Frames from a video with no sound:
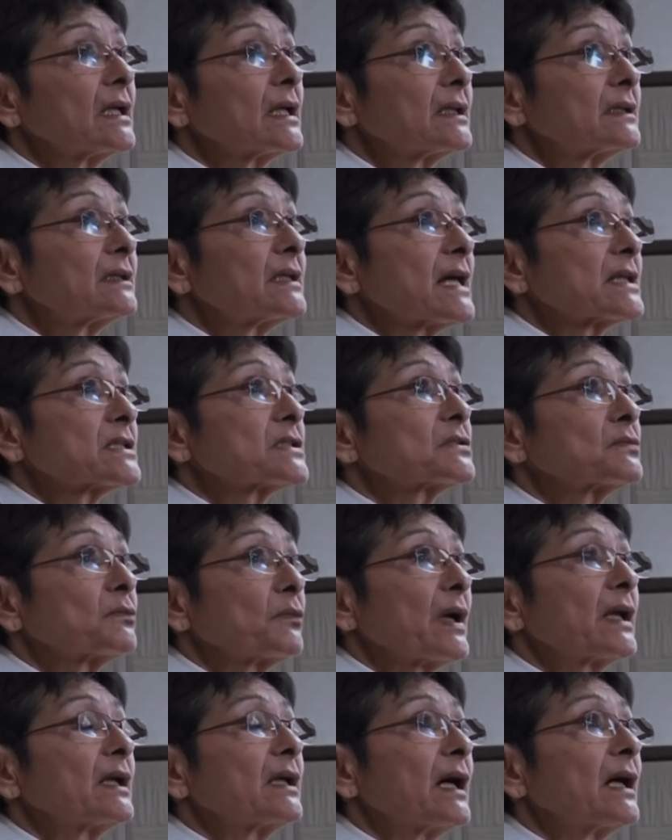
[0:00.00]
And that's
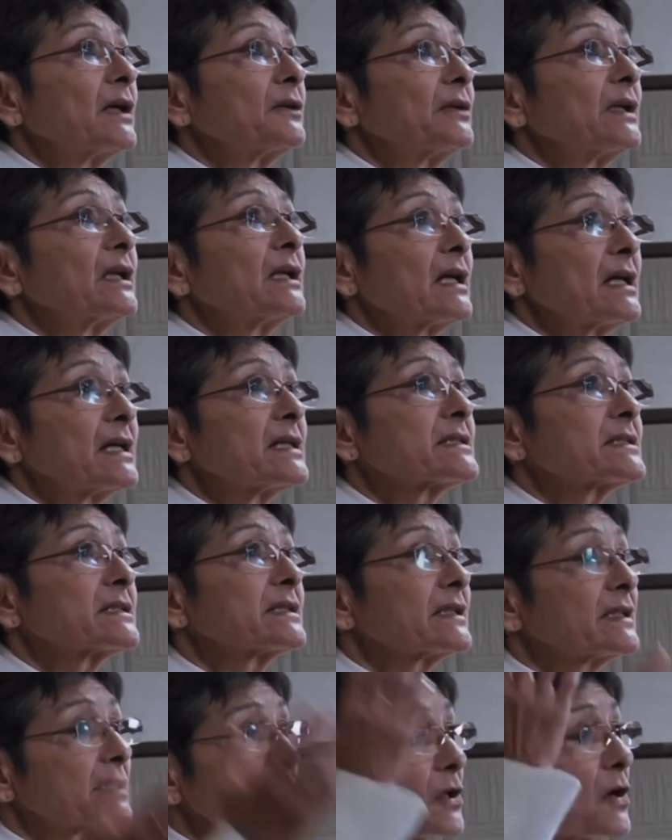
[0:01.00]
when I realized
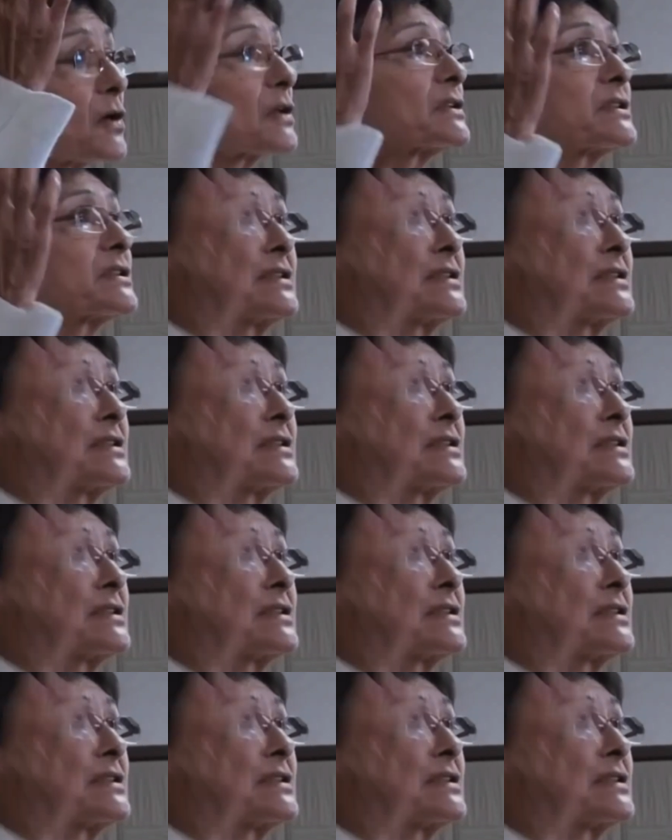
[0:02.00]
he'd locked